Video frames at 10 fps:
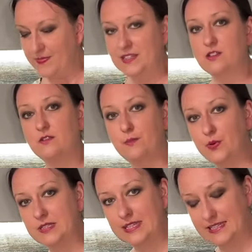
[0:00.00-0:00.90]
So the
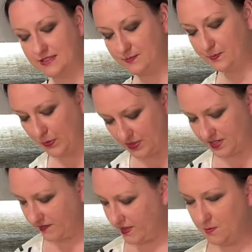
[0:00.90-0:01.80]
point is, point
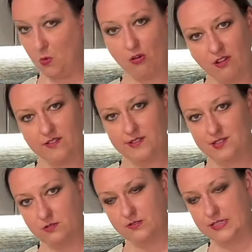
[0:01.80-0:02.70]
of the moral of the
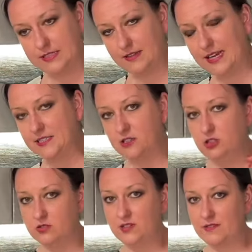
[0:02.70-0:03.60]
story is guys,
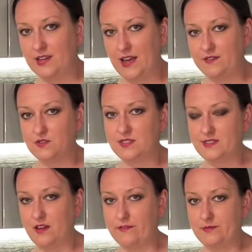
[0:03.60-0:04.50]
you don't even have to
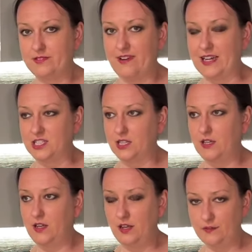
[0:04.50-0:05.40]
start from scratch.
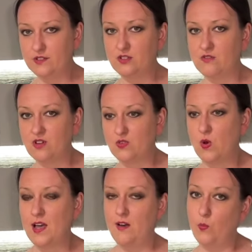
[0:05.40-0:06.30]
If you don't know
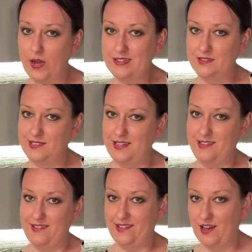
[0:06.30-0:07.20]
where to start
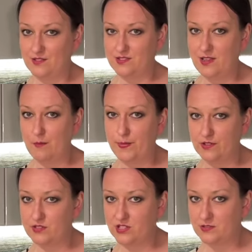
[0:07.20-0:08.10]
and how to start
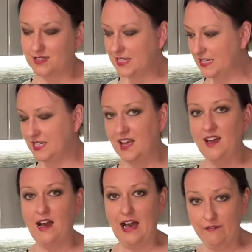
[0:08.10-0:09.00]
building your kit,
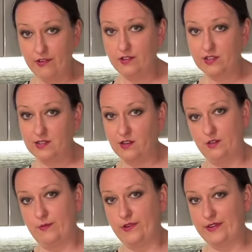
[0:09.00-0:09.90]
have a look in the
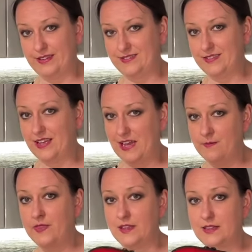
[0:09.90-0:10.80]
home bargains, okay?
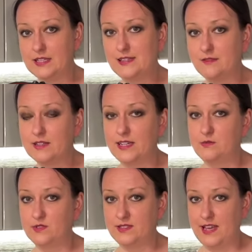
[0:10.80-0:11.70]
This little kit
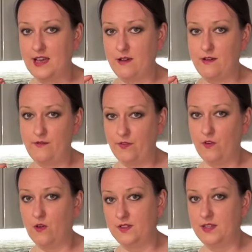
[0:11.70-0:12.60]
was there
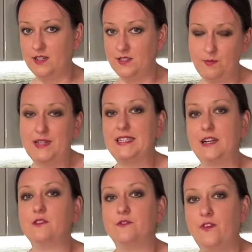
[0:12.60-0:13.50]
for 90, it basically
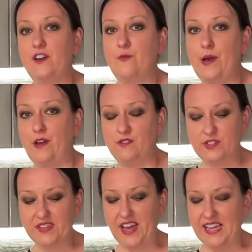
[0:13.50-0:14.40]
was five pounds,
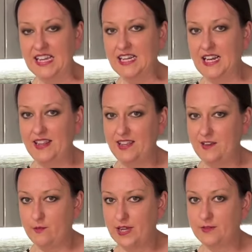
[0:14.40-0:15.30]
okay? And then
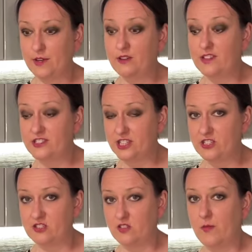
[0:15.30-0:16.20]
I've made my own
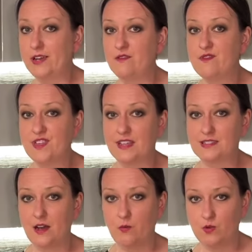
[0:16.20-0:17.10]
additions or my own things
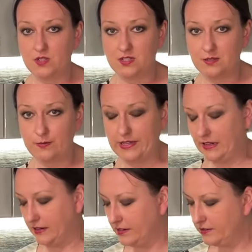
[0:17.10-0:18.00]
I wanted to be
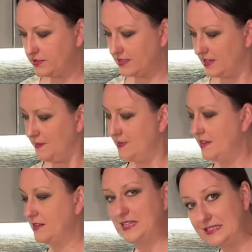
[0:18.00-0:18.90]
included.
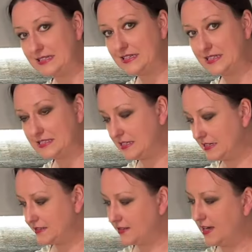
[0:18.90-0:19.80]
Things like this,
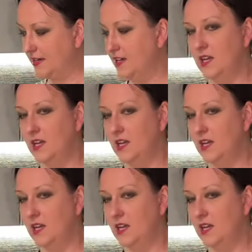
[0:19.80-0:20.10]
guys, okay?